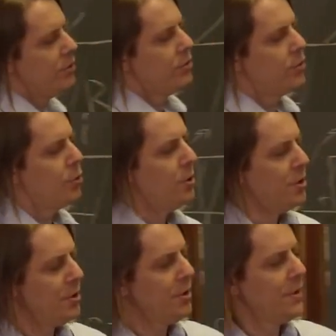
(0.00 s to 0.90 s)
So,
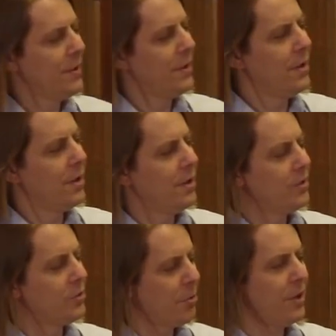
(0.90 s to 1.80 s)

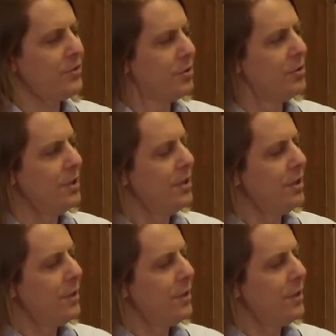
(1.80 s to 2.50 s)
surprisingly,